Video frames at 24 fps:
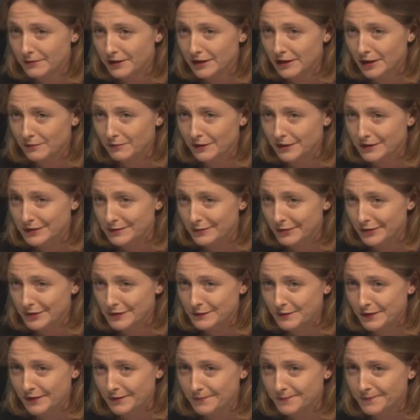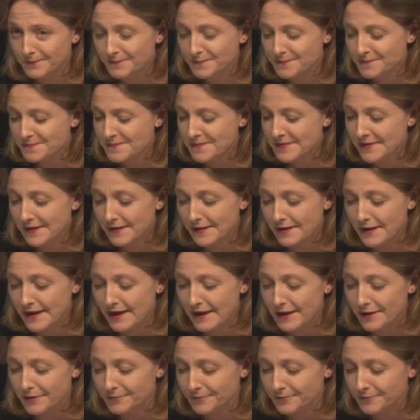come into Brisbane. Now,